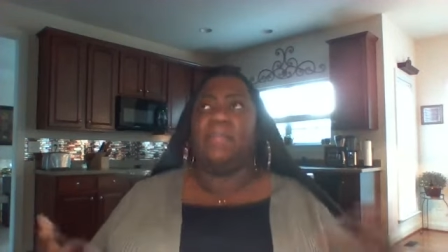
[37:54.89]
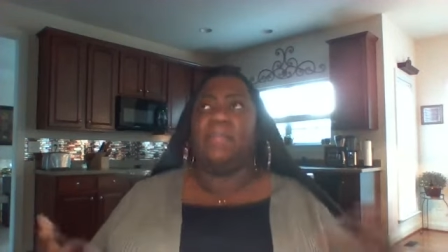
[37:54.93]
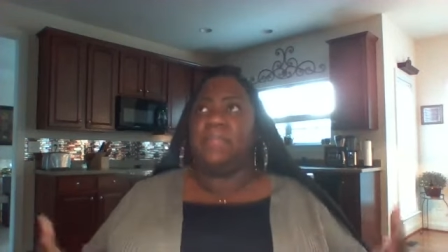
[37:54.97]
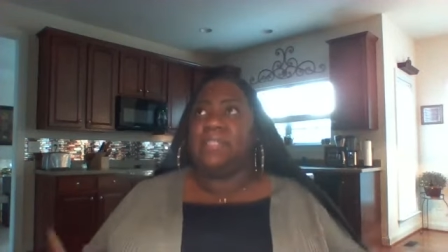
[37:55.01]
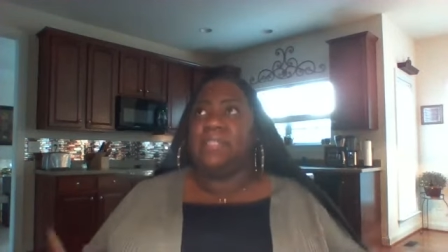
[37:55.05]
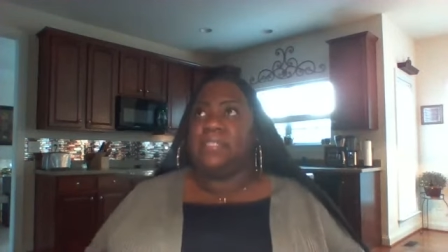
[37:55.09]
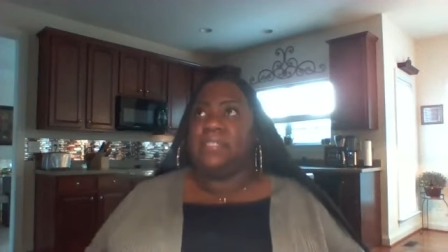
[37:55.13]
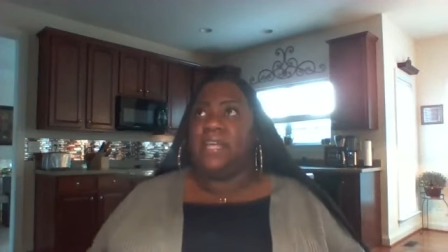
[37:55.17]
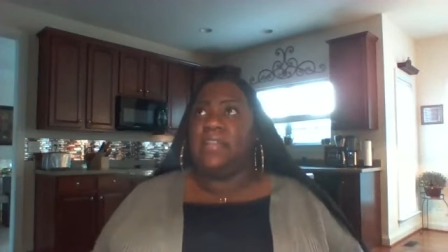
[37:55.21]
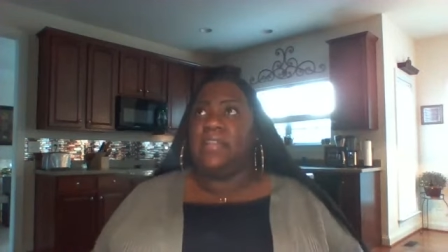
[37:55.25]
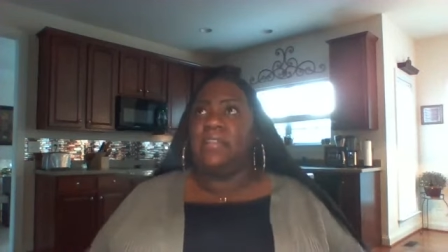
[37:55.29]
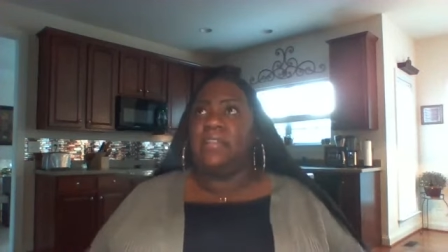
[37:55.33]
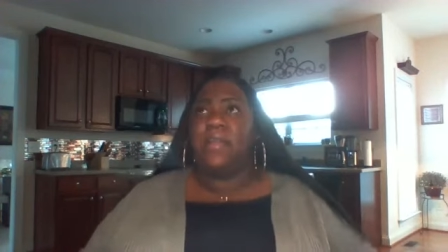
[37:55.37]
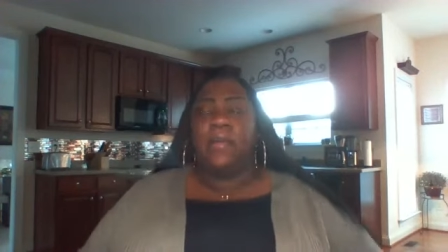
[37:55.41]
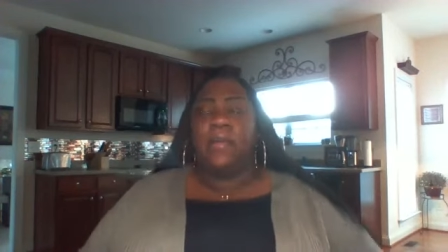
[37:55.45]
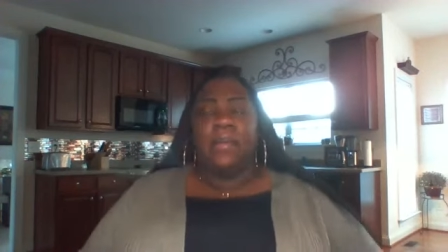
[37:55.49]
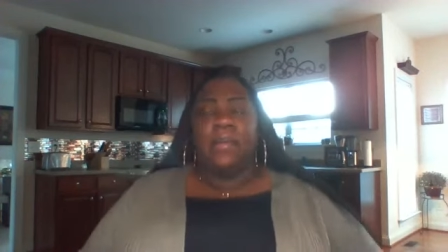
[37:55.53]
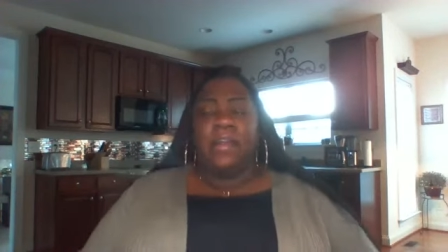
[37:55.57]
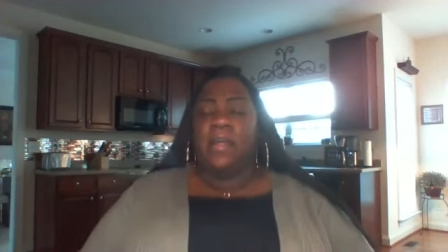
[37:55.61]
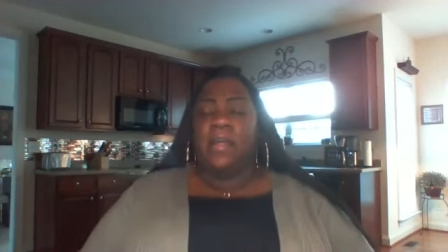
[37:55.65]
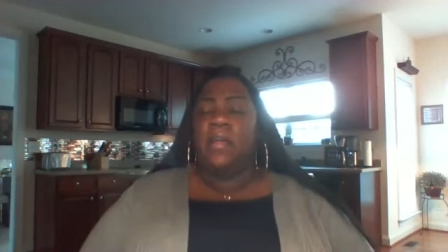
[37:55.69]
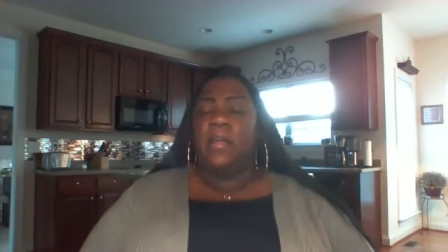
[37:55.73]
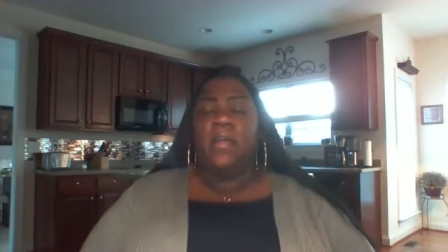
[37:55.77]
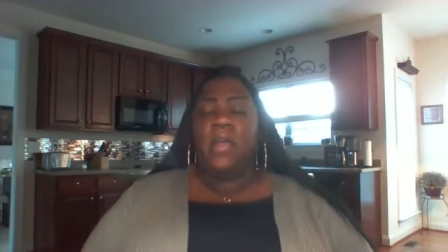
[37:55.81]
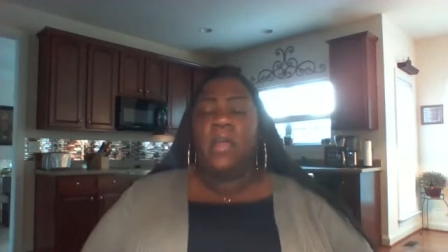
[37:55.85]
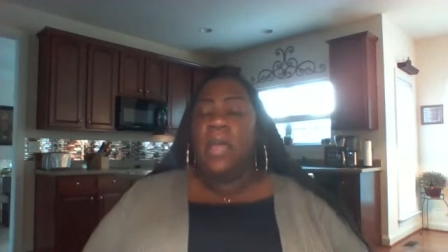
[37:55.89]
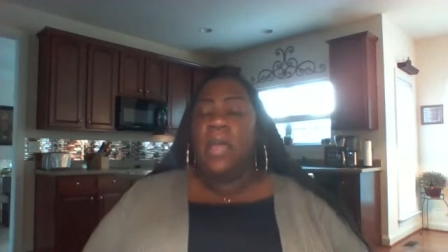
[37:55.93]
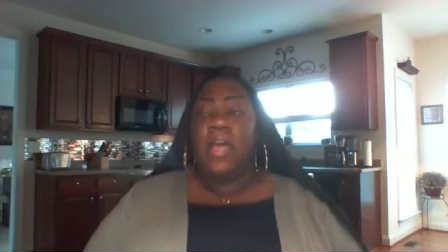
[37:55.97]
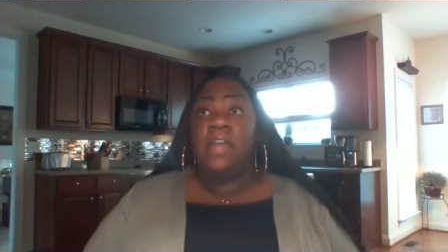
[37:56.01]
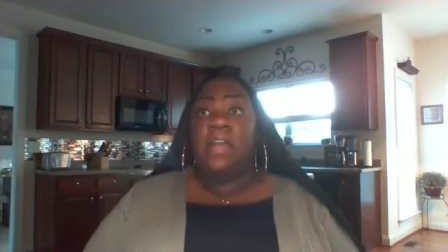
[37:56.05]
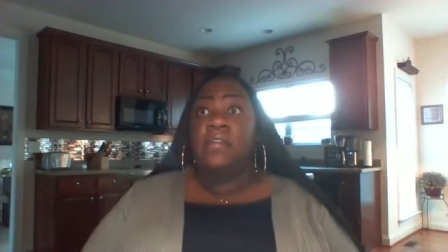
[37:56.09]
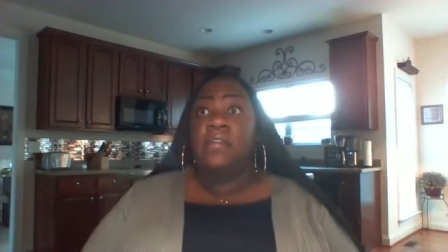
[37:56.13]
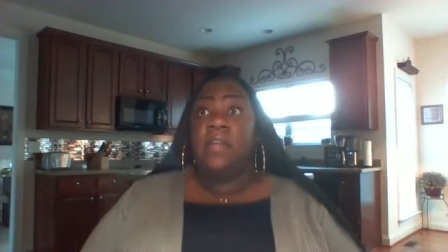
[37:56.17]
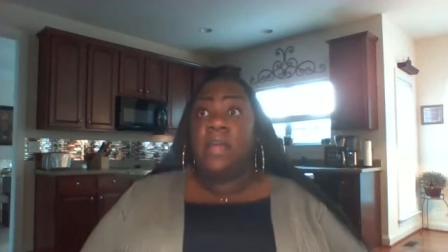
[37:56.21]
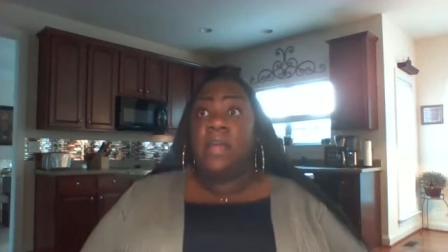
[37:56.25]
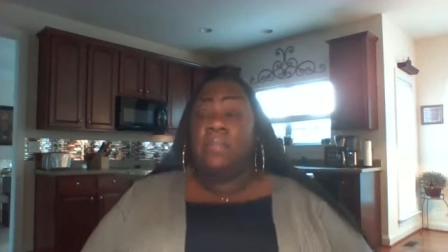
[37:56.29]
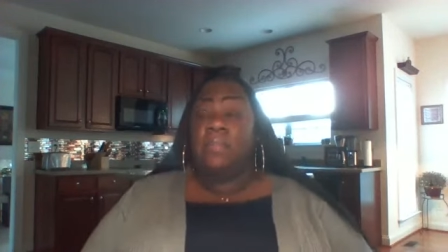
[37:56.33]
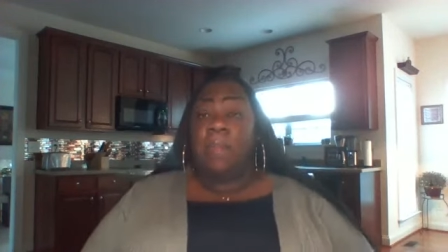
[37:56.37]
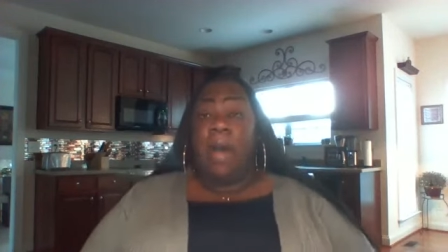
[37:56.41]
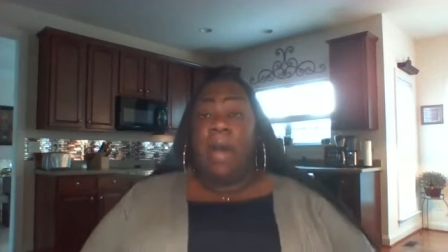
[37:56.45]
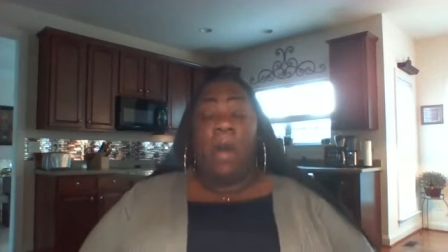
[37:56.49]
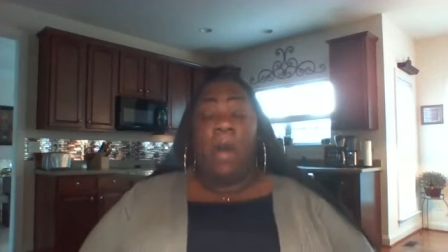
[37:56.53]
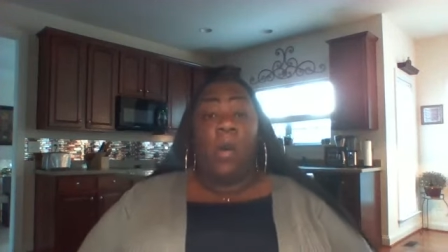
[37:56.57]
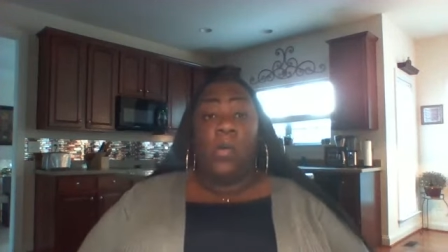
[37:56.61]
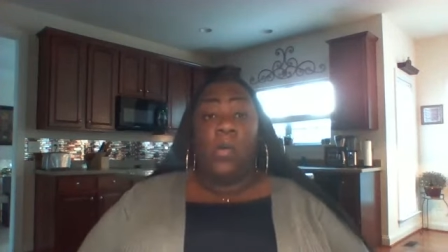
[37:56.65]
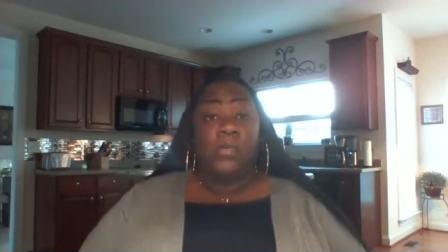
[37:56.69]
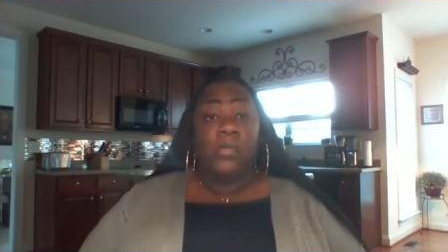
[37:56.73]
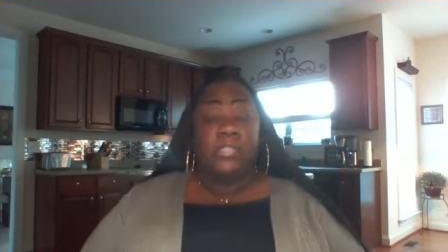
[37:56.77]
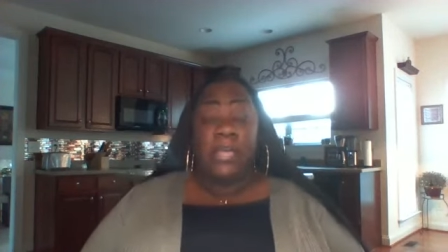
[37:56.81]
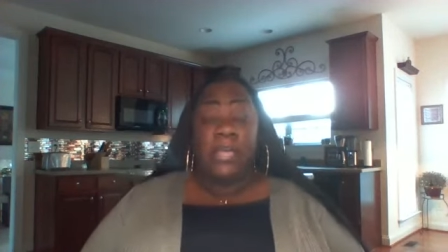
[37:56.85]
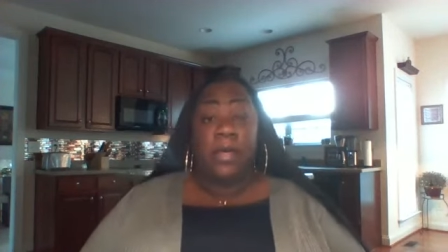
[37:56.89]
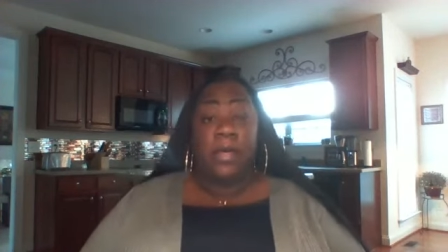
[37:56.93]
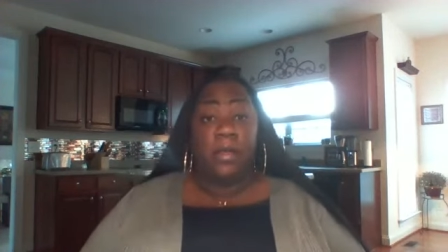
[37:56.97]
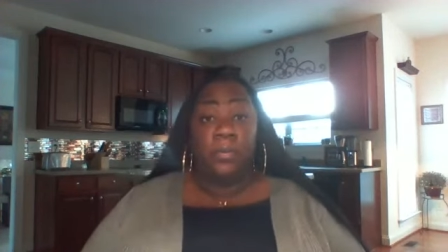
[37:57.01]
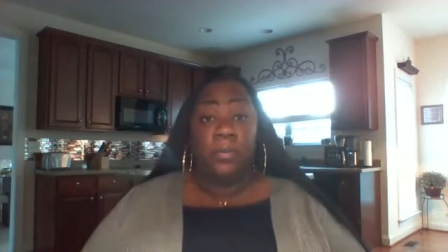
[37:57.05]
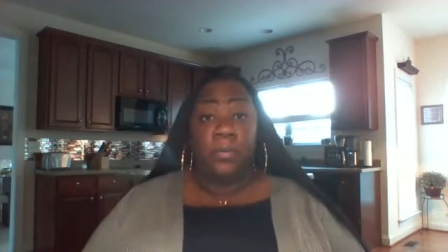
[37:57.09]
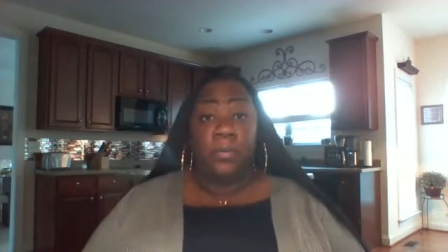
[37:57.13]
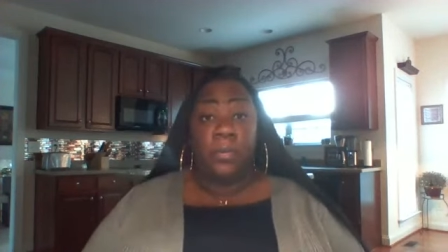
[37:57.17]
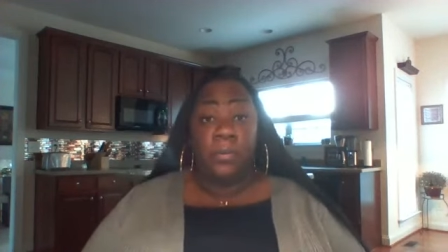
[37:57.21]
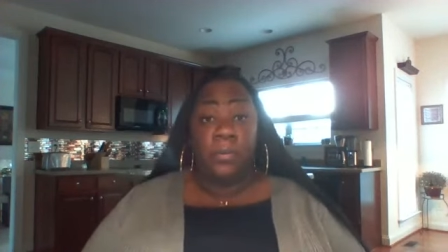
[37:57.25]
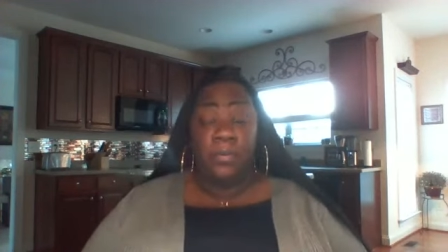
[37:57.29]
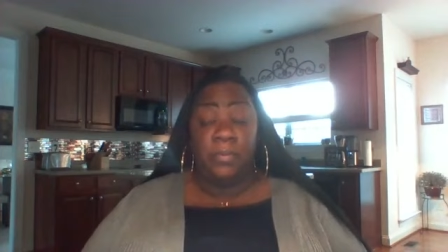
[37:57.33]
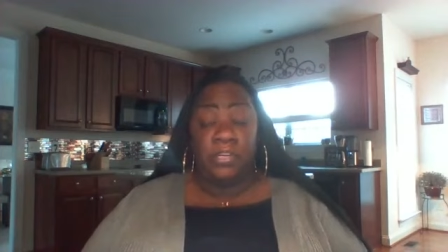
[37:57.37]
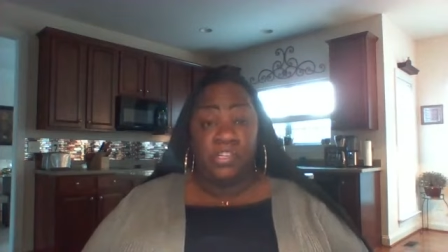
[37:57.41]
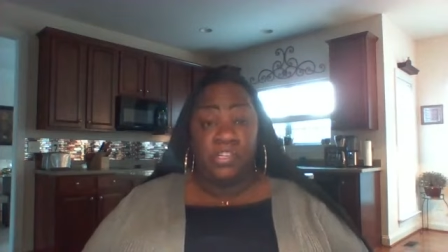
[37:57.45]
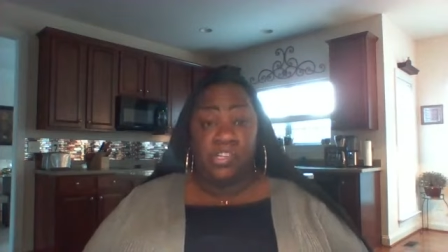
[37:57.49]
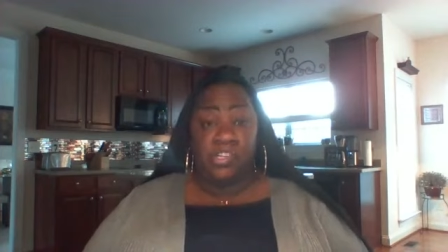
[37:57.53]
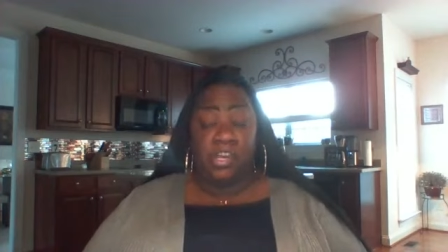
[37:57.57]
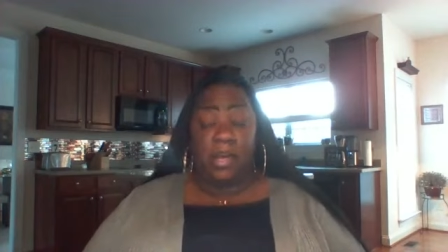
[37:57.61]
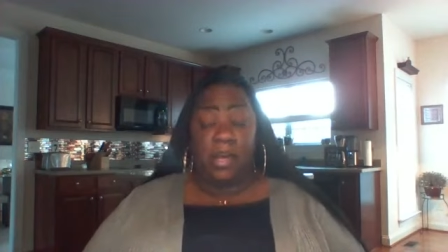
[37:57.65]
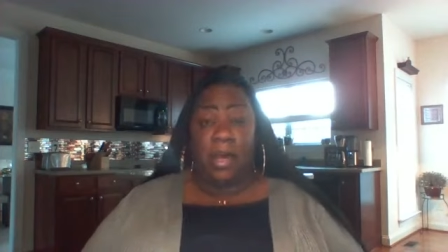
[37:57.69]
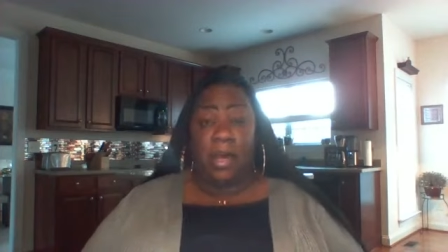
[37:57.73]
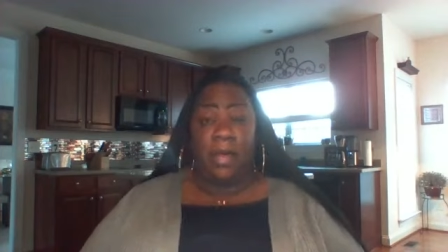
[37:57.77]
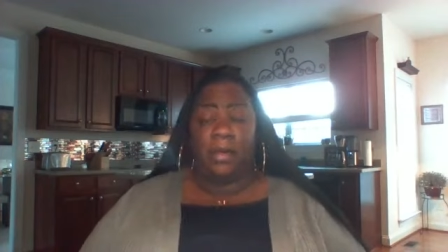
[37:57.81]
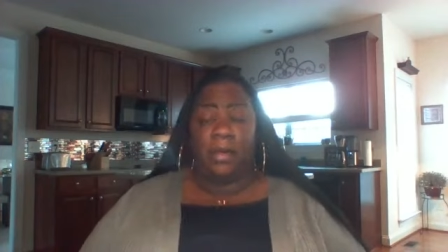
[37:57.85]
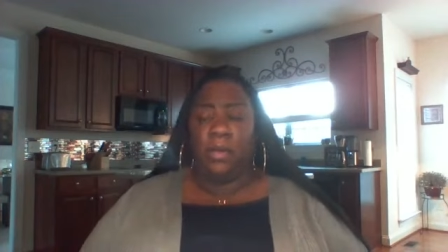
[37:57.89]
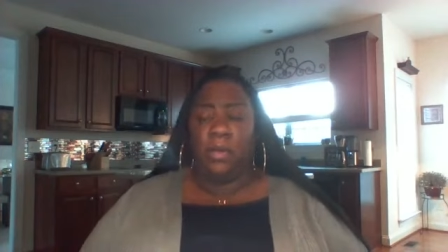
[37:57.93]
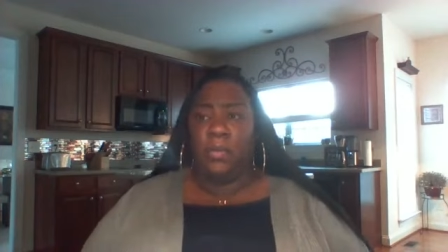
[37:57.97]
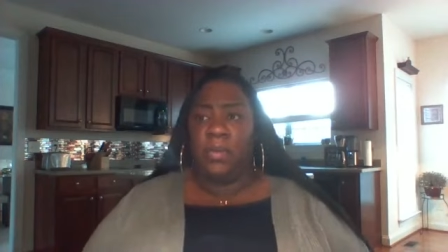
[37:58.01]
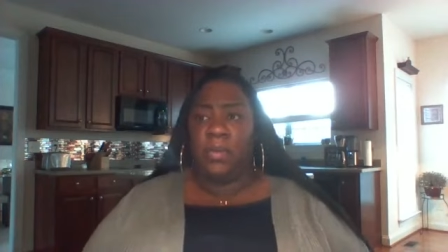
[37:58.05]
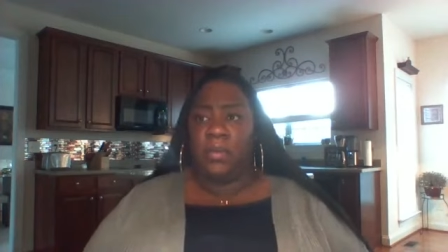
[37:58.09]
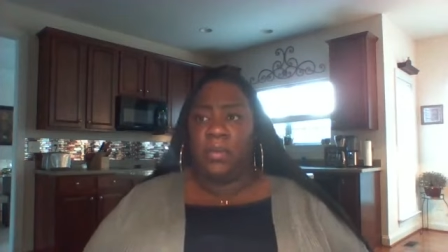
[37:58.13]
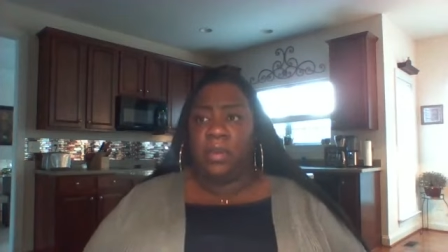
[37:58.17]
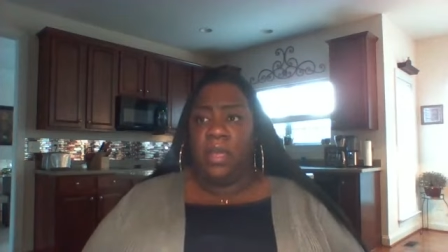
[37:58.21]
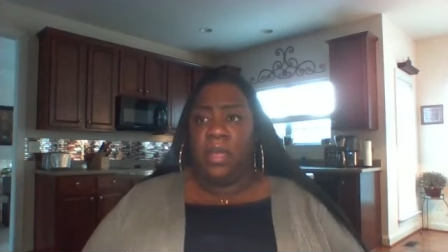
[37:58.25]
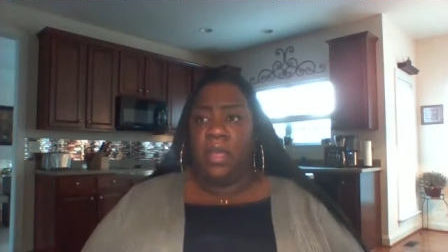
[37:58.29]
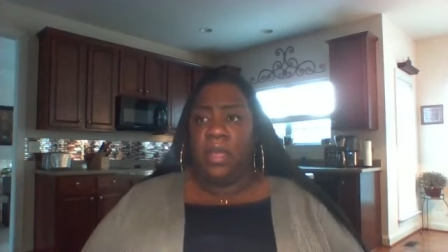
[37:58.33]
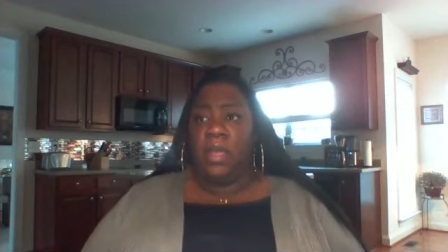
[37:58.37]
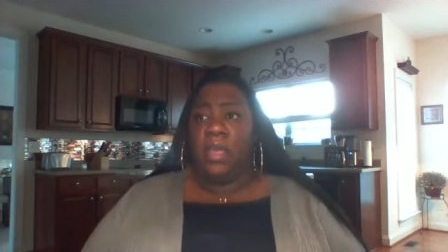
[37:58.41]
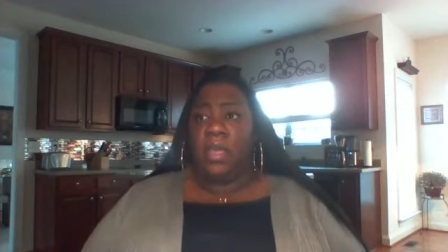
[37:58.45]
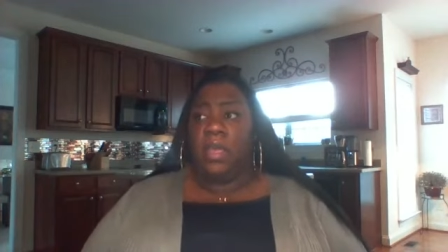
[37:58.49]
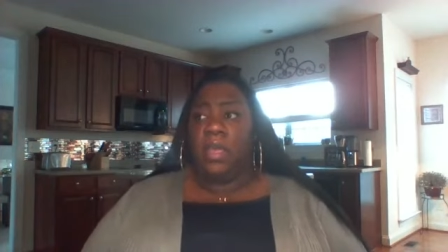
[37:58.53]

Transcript: I was sat there in my hotel room in Chicago and